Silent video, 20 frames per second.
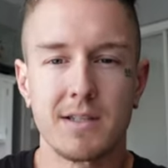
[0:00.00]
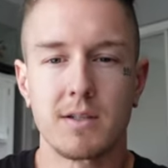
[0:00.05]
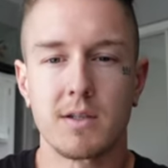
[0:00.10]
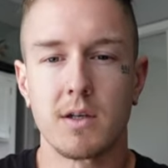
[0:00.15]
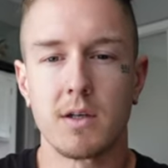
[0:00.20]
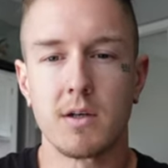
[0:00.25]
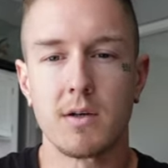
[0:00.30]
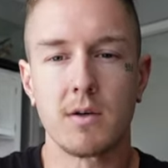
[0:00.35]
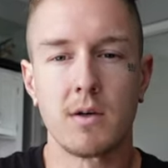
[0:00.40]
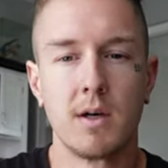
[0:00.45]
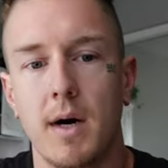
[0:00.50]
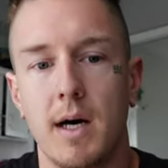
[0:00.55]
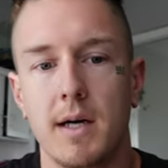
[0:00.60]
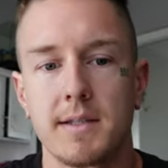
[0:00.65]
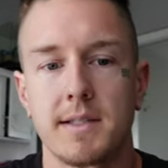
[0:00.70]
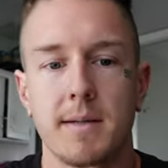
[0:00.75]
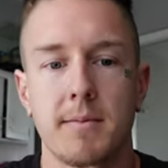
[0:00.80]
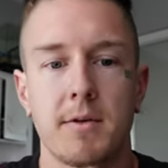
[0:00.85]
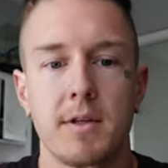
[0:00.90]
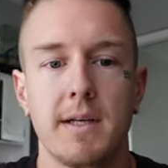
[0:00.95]
So I'll
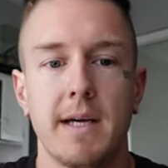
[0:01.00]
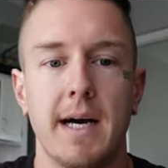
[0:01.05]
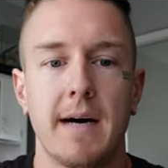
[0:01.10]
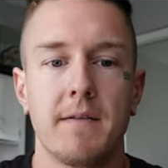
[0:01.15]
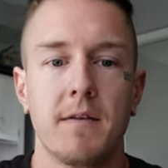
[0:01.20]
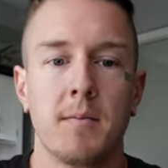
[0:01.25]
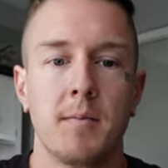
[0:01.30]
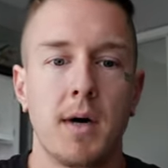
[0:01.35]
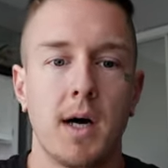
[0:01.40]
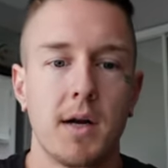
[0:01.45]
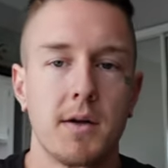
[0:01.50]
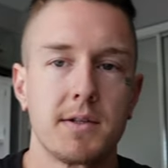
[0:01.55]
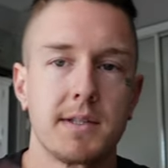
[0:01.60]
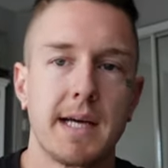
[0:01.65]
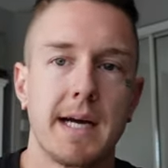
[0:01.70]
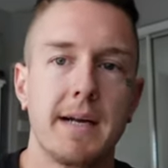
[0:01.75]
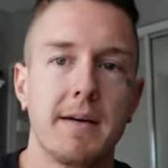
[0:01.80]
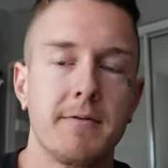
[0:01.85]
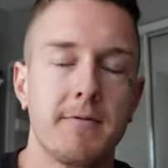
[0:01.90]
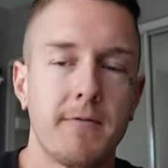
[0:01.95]
typically have the model
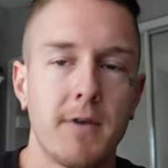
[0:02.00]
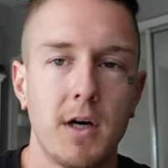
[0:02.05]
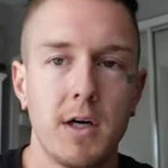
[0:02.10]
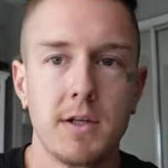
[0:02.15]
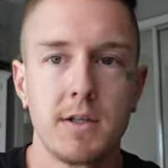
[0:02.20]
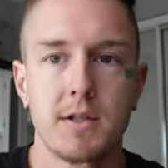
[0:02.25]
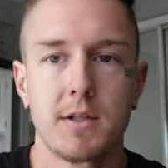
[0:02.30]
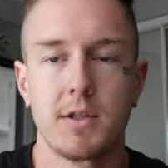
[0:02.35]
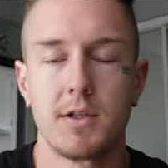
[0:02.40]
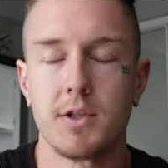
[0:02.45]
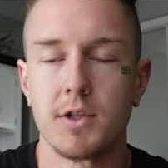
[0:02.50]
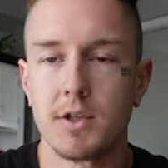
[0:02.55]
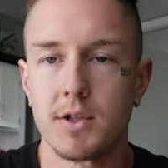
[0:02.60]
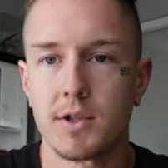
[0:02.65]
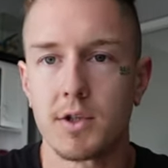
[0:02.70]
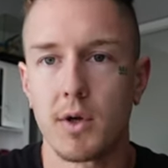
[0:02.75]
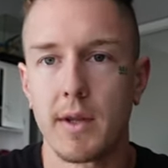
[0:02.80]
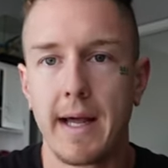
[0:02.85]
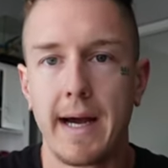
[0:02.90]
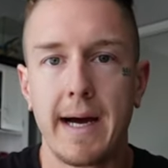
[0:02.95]
sign it first just
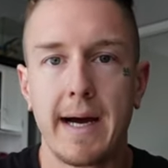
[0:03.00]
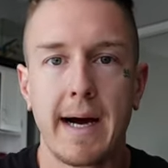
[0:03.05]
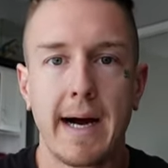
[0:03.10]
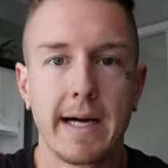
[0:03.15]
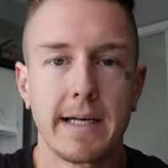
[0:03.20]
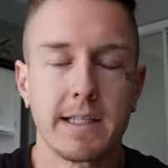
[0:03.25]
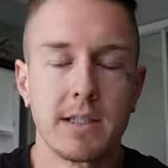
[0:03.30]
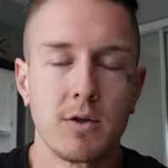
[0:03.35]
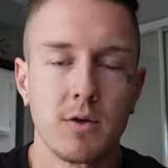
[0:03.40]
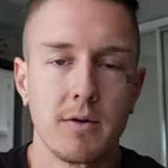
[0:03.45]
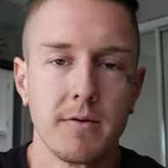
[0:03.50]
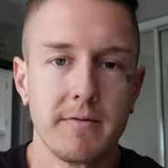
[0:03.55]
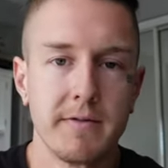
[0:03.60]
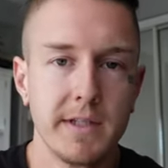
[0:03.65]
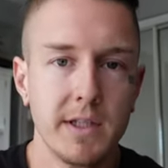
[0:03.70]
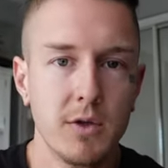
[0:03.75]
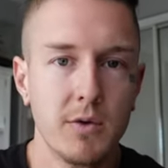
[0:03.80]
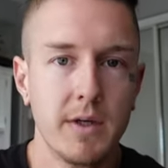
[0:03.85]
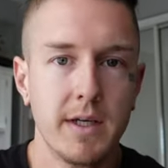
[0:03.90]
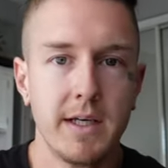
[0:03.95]
so that I can
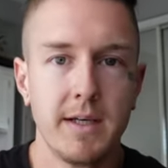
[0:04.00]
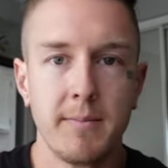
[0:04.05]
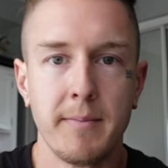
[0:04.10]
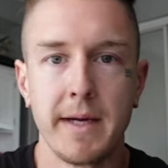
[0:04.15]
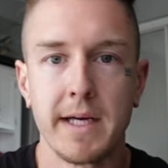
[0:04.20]
review it,